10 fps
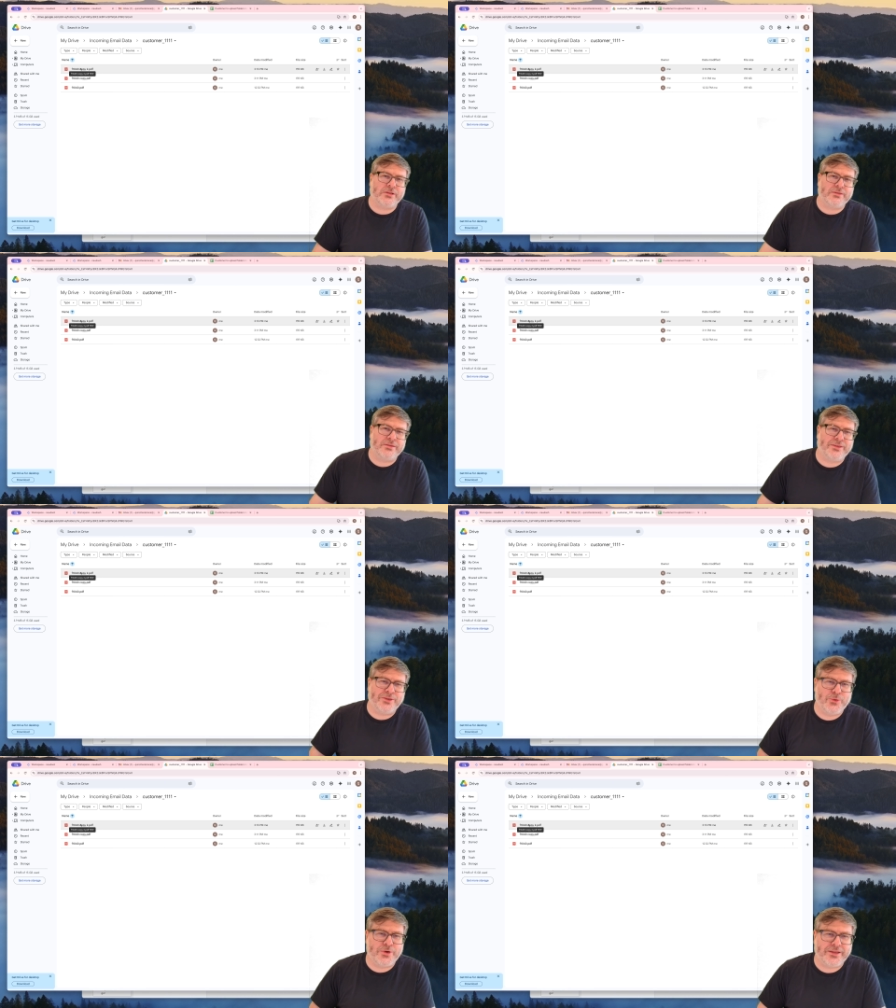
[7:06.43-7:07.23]
but
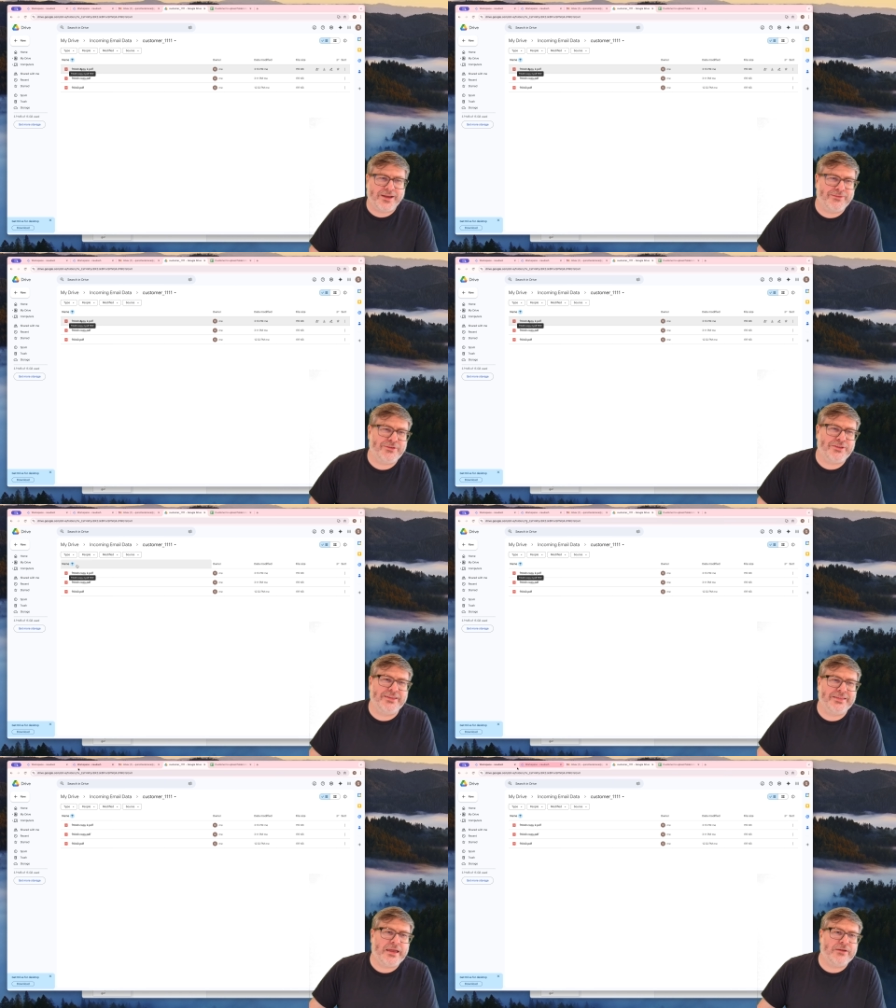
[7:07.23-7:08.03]
you and we
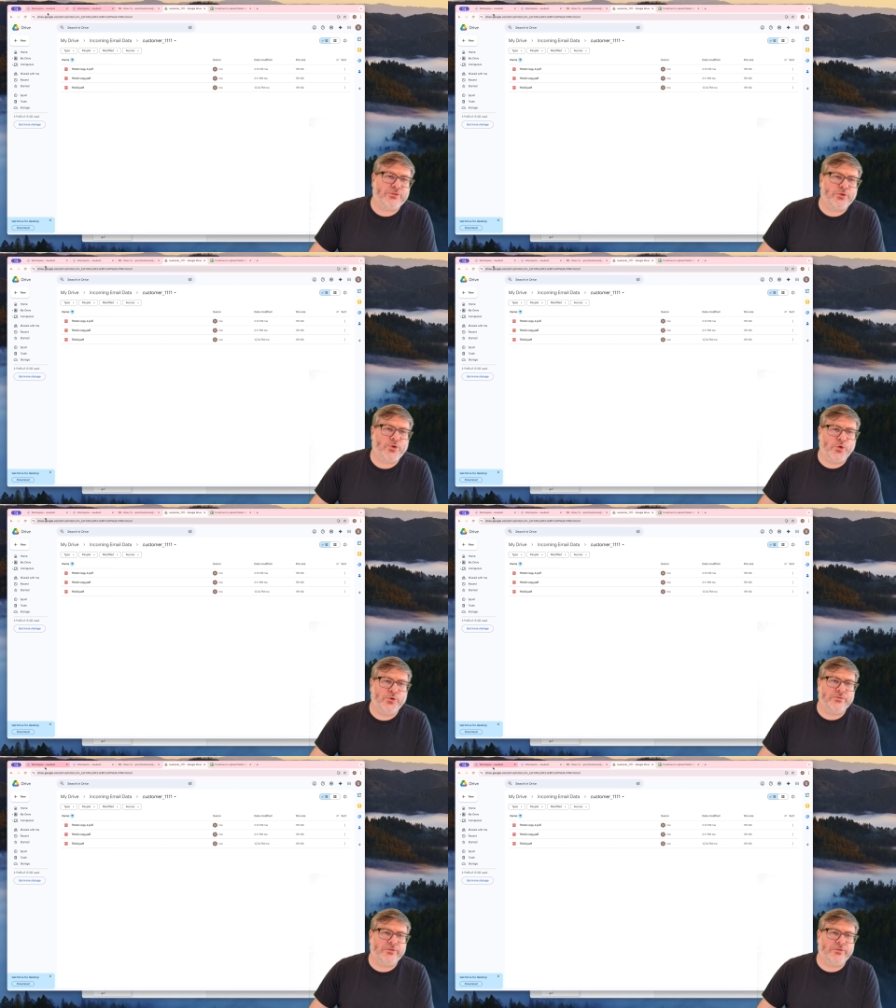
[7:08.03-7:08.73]
didn't have to code.